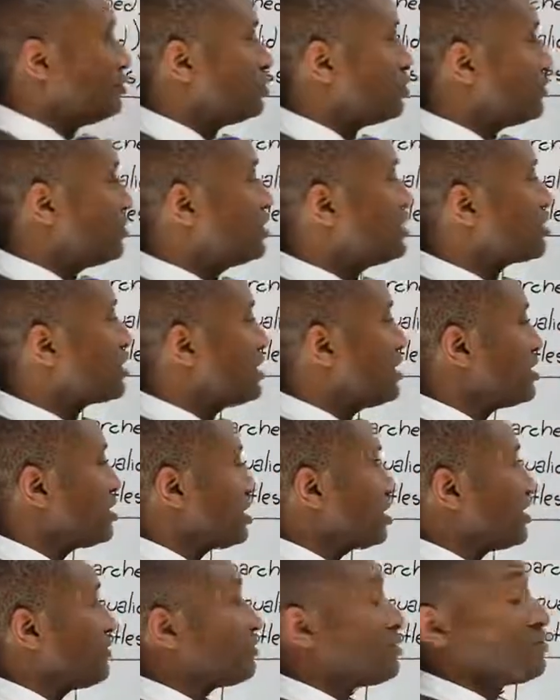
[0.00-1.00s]
So in this case,
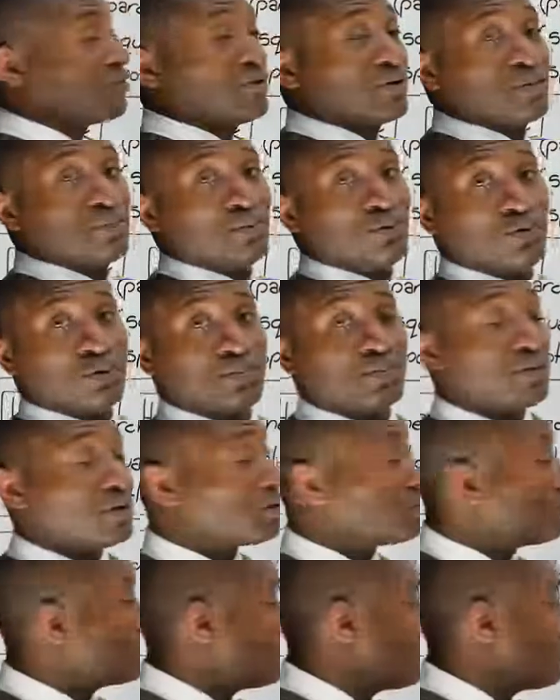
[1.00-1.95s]
I live in a very poor part of